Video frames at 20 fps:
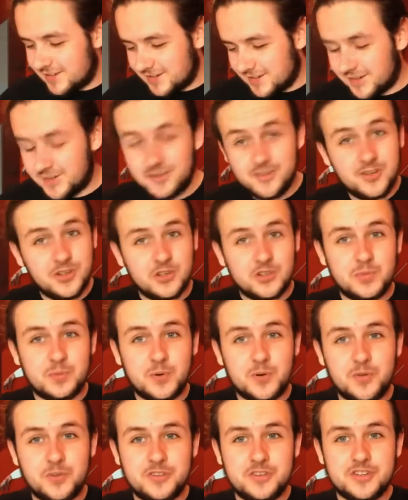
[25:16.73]
Harry
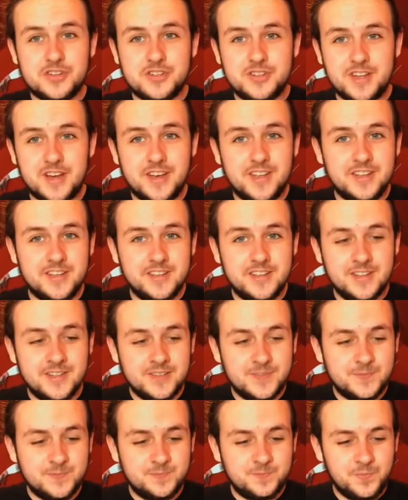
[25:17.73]
Osborn just died,
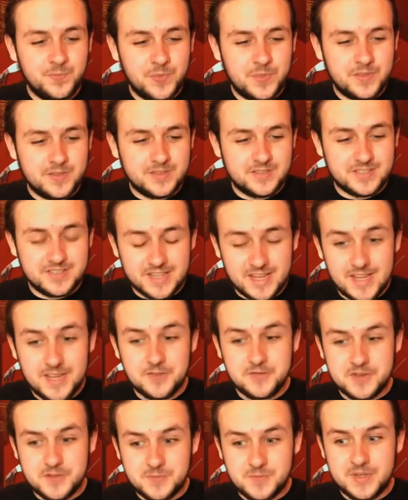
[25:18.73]

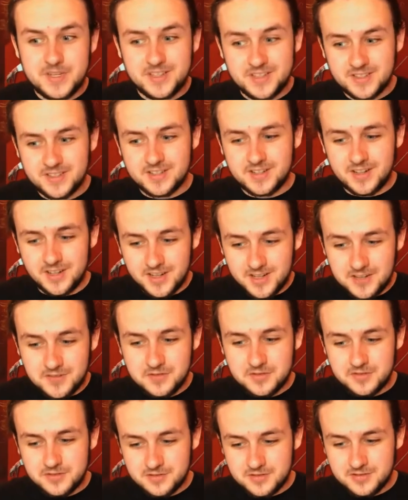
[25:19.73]
saving Peter's
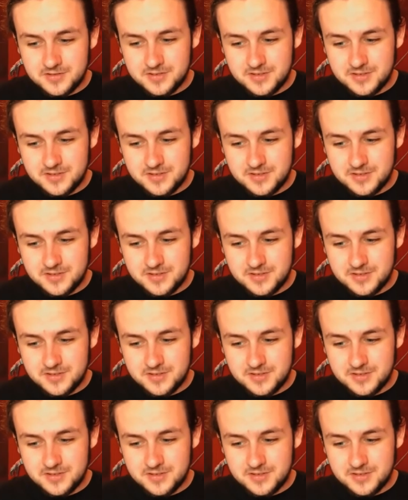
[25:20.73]
life.